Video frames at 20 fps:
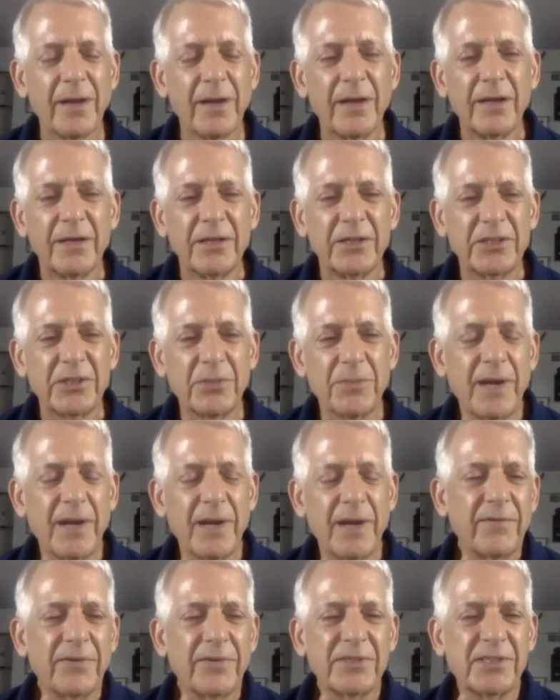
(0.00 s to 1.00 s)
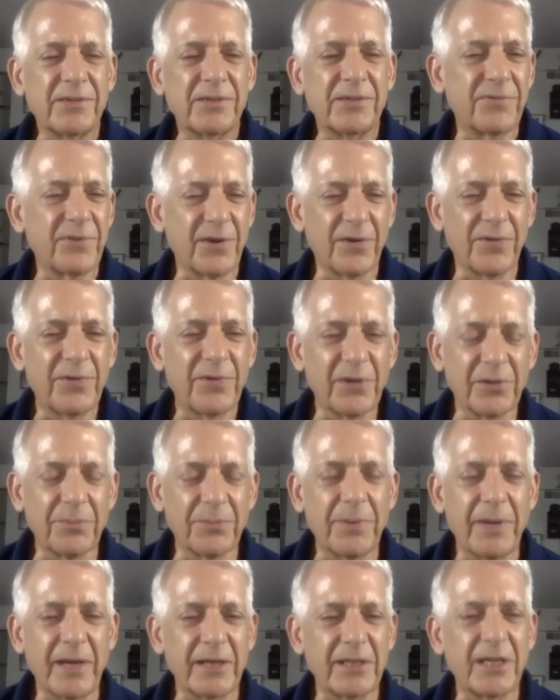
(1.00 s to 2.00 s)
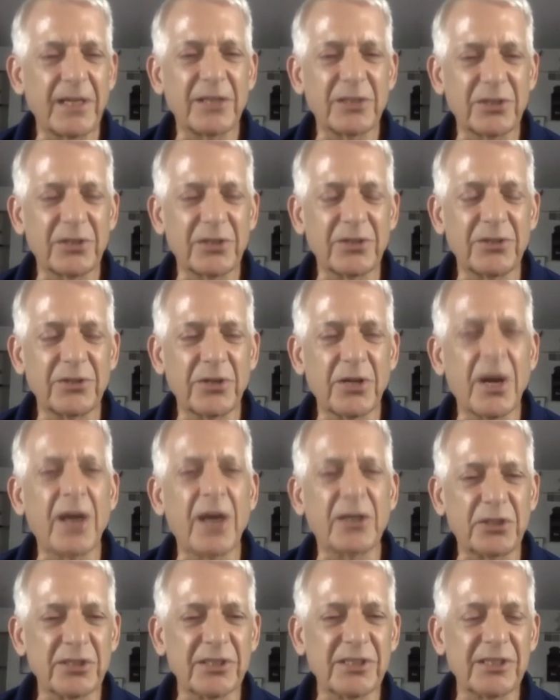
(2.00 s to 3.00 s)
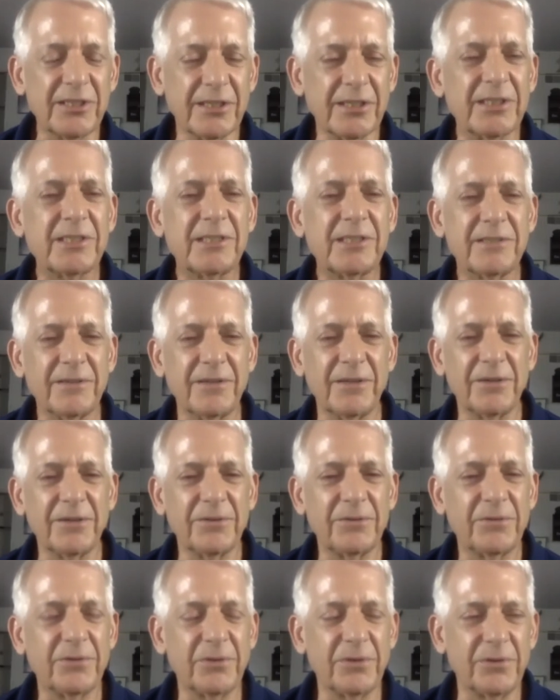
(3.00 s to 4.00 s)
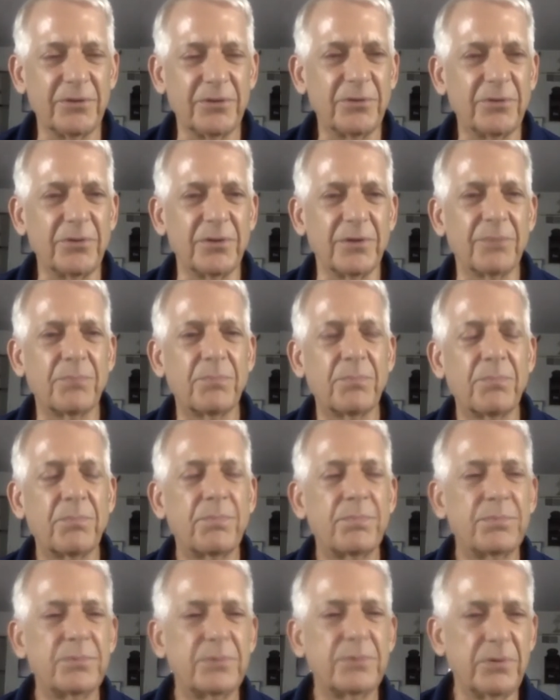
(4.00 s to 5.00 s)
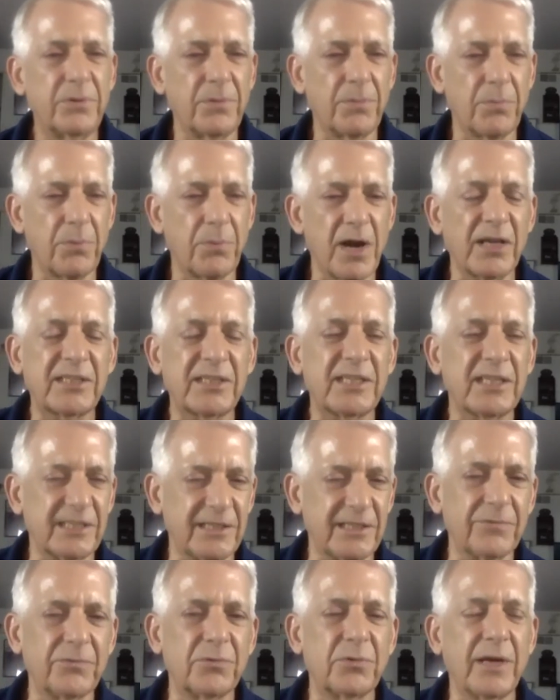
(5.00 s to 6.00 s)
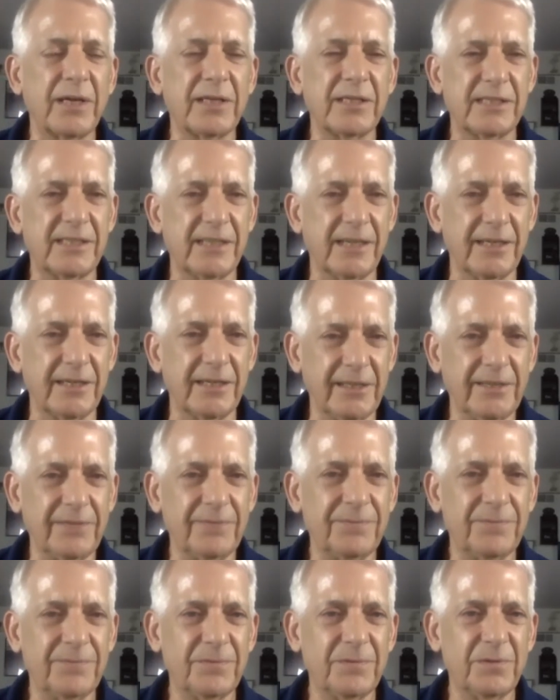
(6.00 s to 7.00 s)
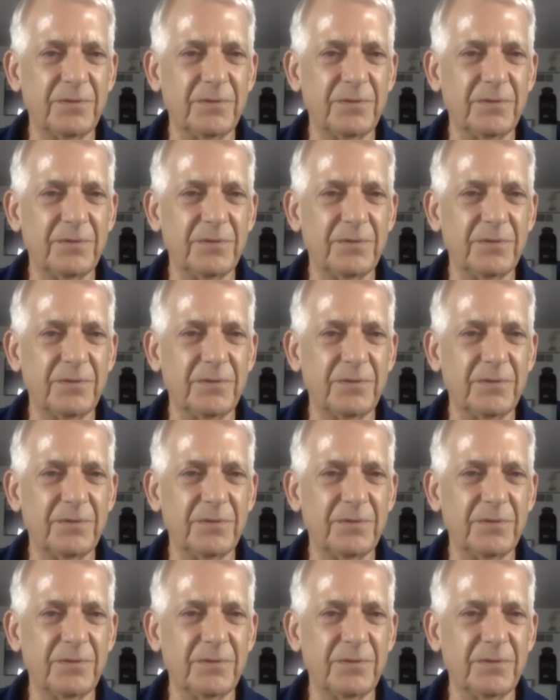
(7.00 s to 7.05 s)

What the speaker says: So many of us in Fairfield pay attention to consciousness, you know, to the process of transcending to